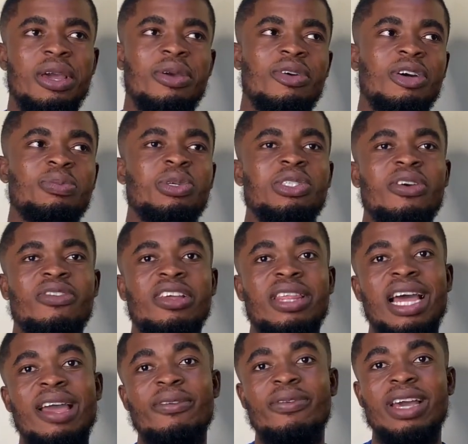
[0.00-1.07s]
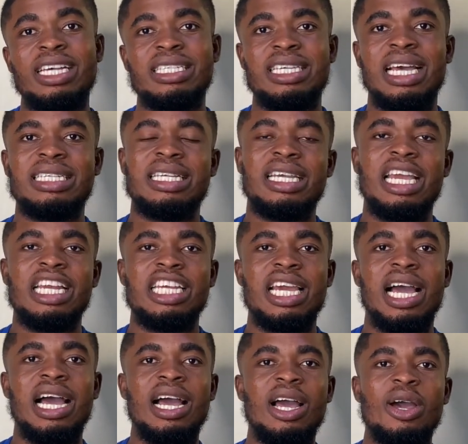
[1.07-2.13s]
Because most of the time, first year, second
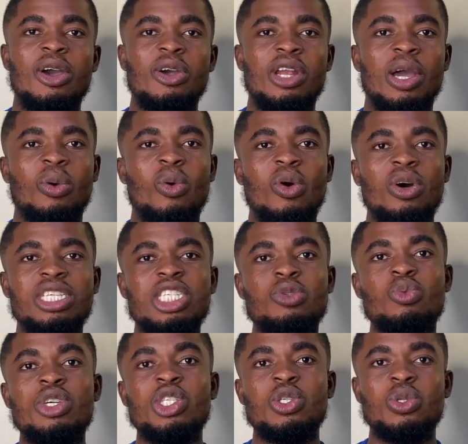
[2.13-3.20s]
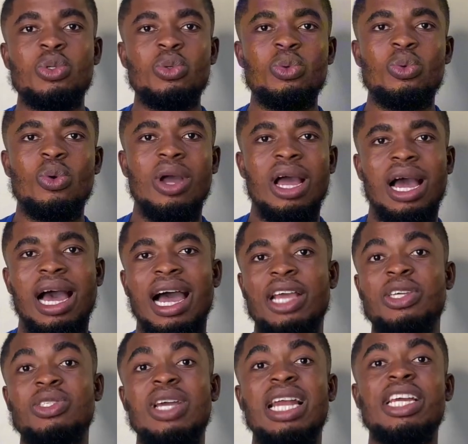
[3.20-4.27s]
year, the courses which you do are
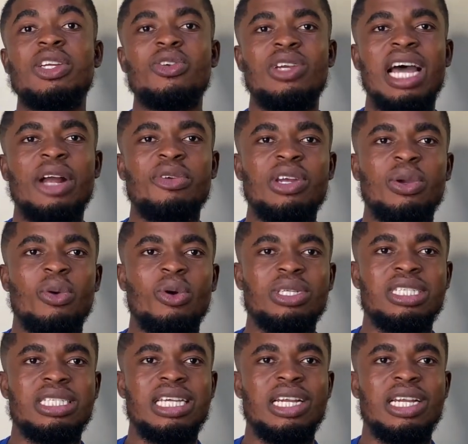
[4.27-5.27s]
usually introductory courses.